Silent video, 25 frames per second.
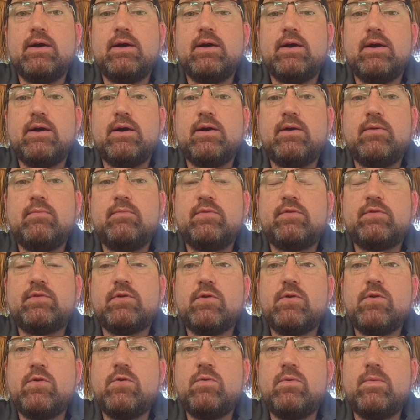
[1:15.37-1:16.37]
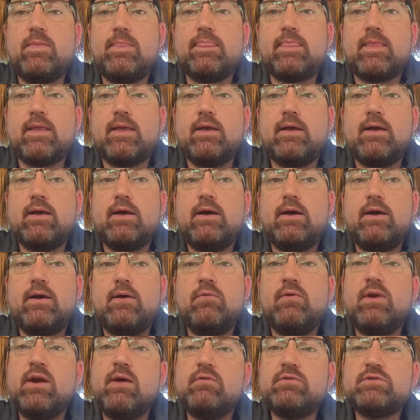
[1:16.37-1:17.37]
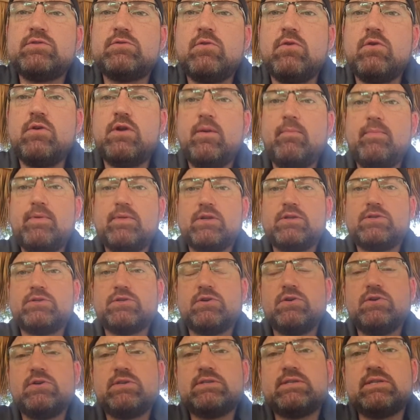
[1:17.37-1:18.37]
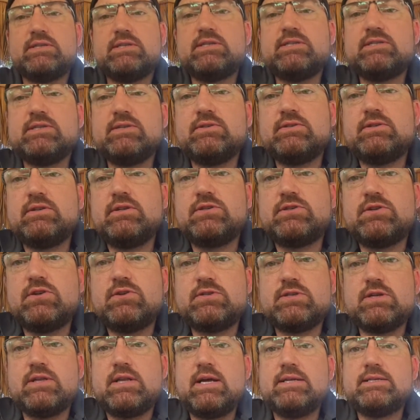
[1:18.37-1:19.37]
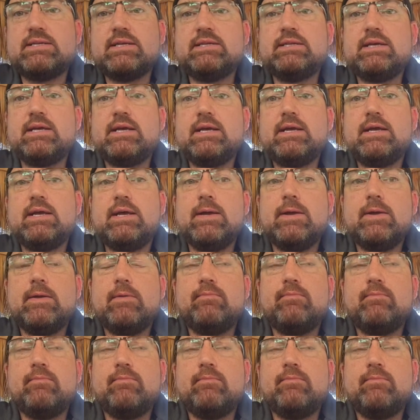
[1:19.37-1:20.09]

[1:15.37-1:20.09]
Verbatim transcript: Um, so uh, when I was growing up in the church and still in the church a lot today,